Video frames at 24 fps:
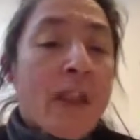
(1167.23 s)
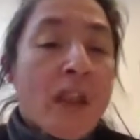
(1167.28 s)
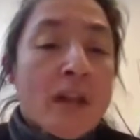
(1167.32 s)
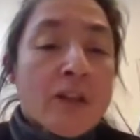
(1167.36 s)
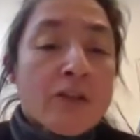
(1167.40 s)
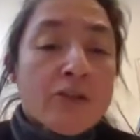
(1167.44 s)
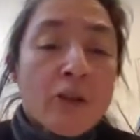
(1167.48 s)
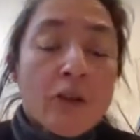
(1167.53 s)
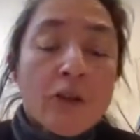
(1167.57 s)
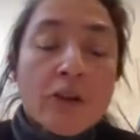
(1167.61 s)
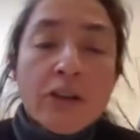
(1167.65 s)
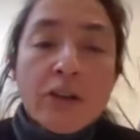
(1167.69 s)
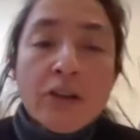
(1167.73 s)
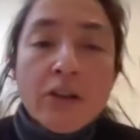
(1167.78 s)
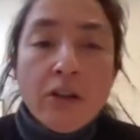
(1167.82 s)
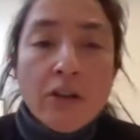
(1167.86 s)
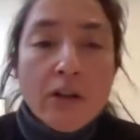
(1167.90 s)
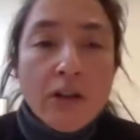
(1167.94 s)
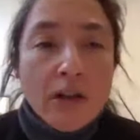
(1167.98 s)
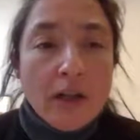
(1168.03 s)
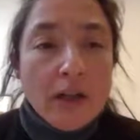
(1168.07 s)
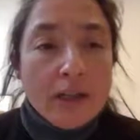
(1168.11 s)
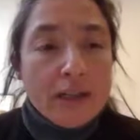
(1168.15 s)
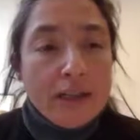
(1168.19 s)
So
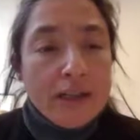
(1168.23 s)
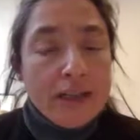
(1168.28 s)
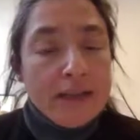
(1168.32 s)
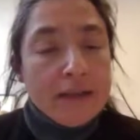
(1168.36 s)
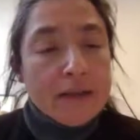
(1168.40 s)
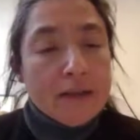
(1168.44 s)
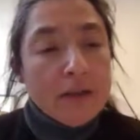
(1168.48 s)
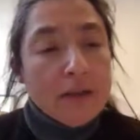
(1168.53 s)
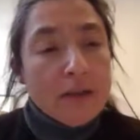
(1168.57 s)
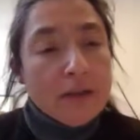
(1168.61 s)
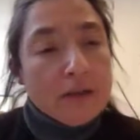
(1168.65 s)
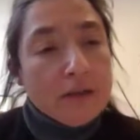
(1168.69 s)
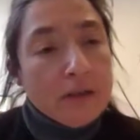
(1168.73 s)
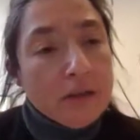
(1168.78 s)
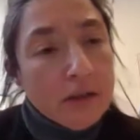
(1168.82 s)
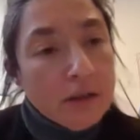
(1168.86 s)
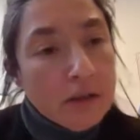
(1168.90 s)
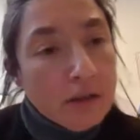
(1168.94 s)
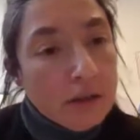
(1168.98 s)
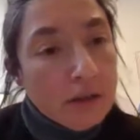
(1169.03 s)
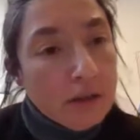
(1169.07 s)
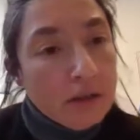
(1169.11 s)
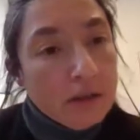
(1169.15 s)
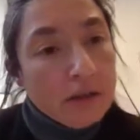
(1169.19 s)
here again on
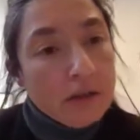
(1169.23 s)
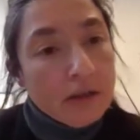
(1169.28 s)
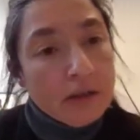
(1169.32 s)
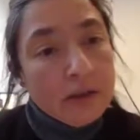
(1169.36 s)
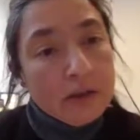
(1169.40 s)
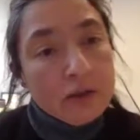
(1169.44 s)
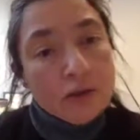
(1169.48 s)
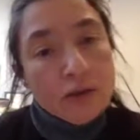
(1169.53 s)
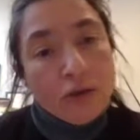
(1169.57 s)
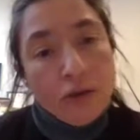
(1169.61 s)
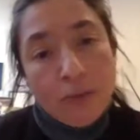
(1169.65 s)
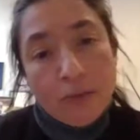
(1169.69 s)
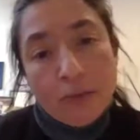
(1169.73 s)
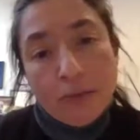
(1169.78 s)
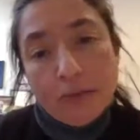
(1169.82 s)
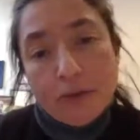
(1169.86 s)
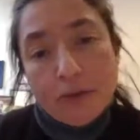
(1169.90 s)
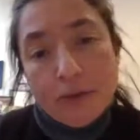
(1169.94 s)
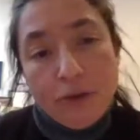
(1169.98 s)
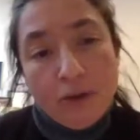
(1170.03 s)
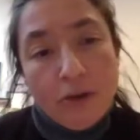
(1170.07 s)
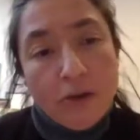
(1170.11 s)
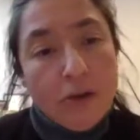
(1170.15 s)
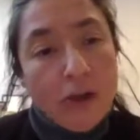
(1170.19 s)
the top
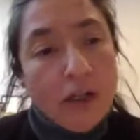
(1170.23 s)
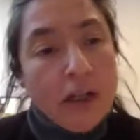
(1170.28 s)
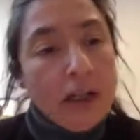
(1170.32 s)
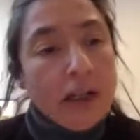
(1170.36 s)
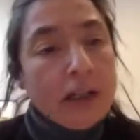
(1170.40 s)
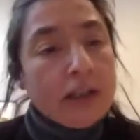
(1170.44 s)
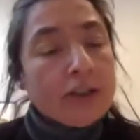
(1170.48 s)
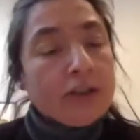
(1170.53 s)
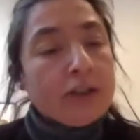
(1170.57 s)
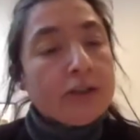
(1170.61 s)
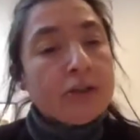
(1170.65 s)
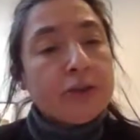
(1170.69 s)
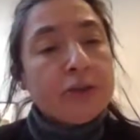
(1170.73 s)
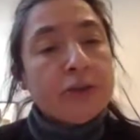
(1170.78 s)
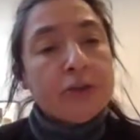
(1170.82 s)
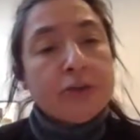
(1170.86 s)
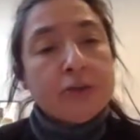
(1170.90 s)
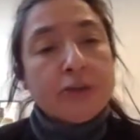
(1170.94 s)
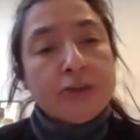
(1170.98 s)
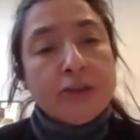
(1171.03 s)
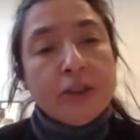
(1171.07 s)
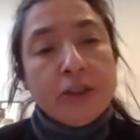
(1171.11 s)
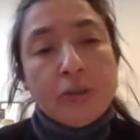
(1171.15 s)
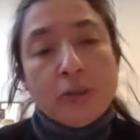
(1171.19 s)
row, I show
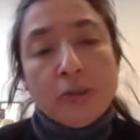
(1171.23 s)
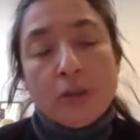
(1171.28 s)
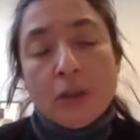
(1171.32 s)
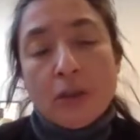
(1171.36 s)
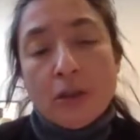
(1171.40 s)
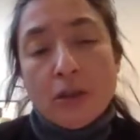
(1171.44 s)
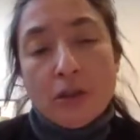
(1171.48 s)
some